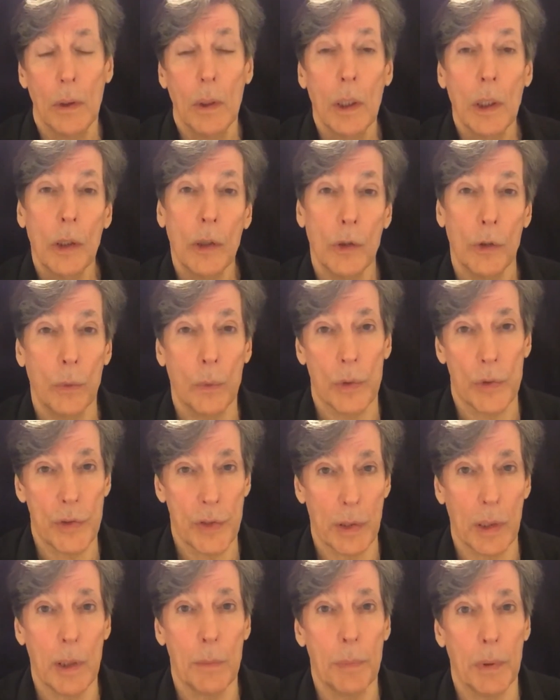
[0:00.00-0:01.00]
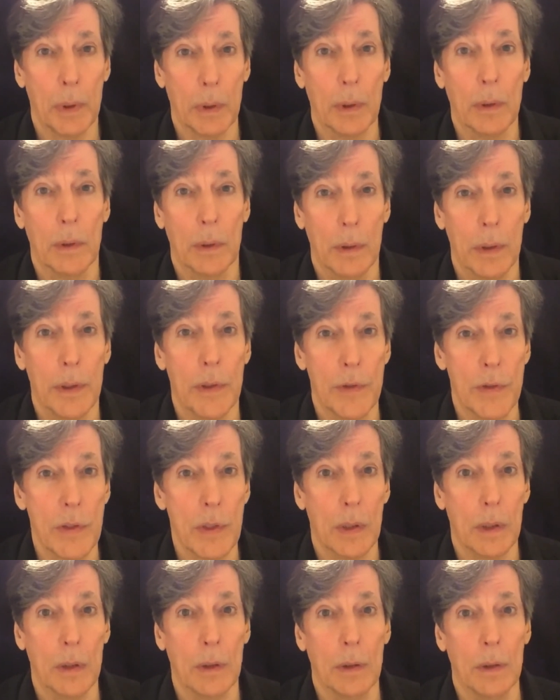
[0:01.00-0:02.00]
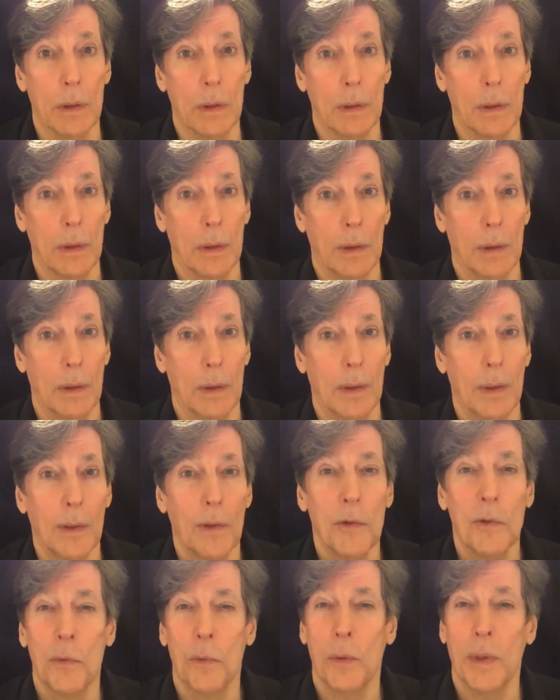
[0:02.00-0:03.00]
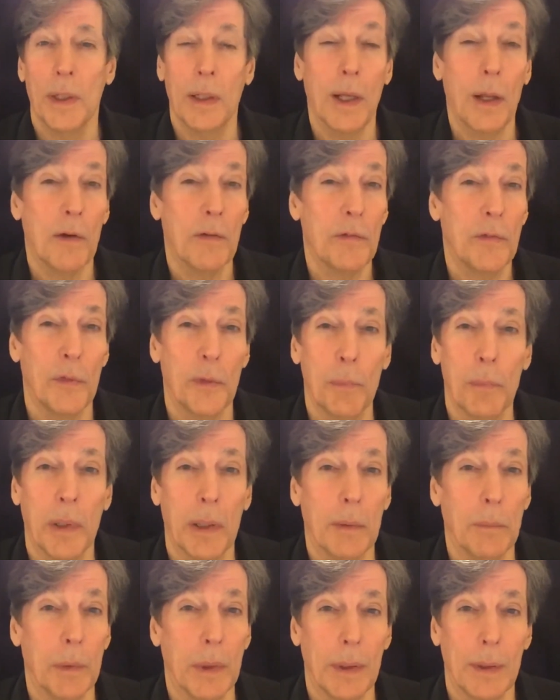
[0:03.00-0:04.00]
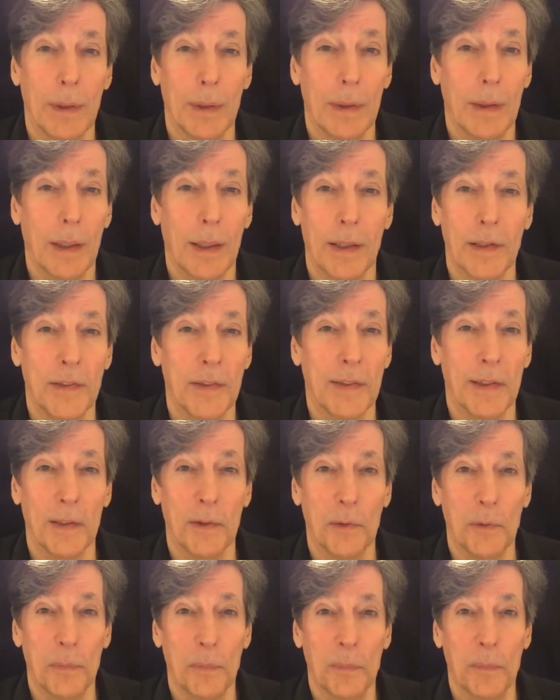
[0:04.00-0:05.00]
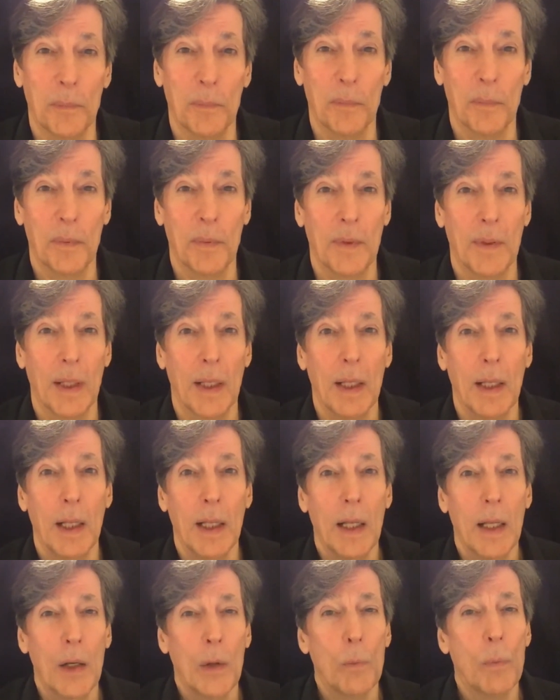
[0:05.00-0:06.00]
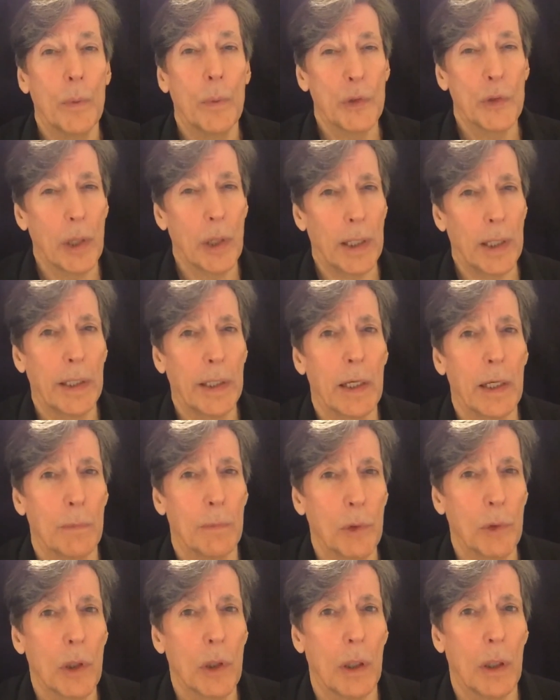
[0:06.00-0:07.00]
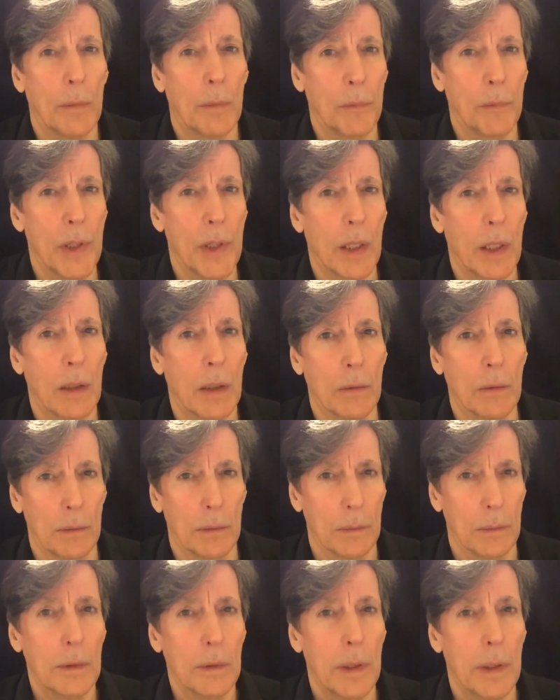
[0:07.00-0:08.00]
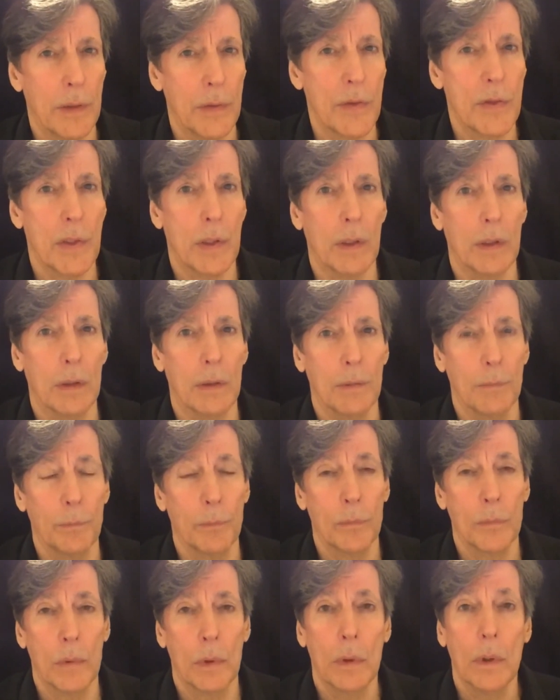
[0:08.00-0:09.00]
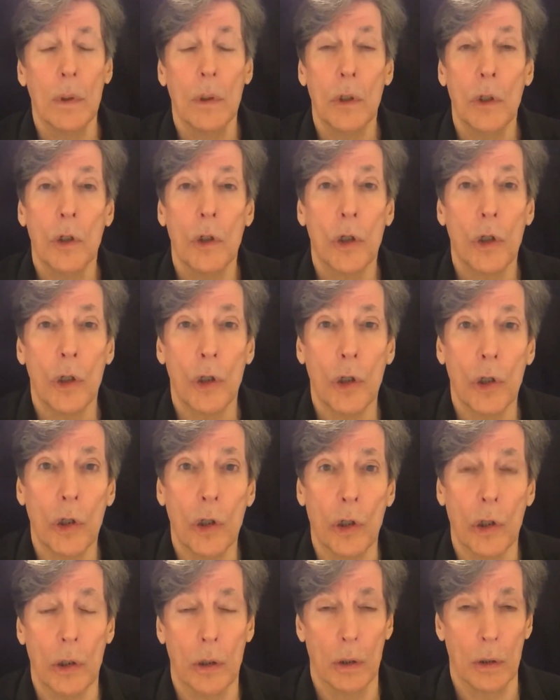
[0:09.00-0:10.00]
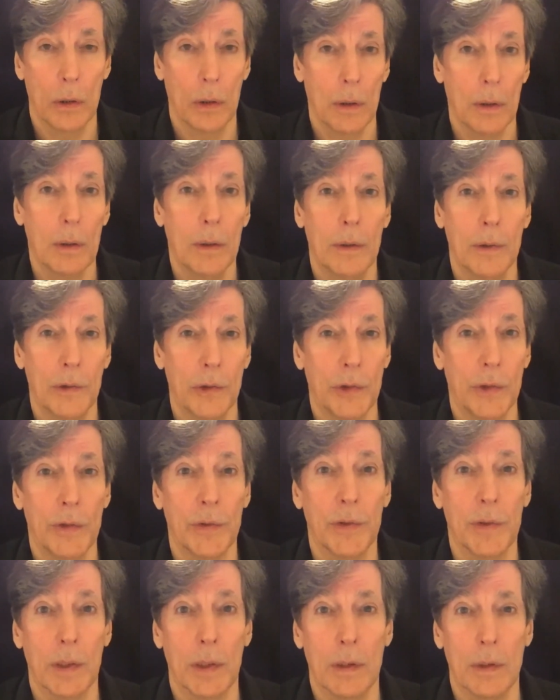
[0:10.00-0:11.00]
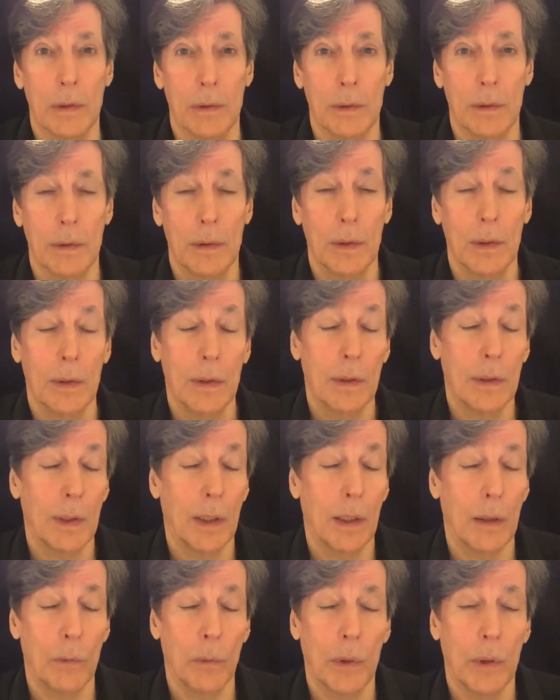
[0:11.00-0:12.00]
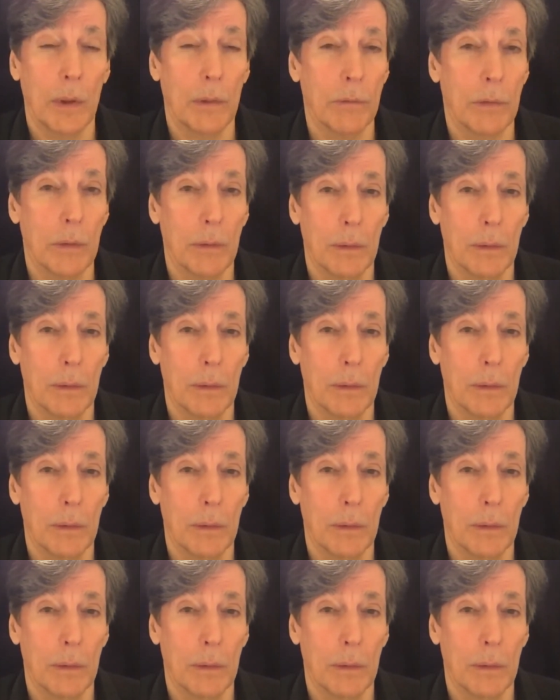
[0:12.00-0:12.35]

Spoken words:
You were sleeping, he said. We love the baby, I said. We were trying to get him calmed down, he said. Her, she said. Yeah, whatever.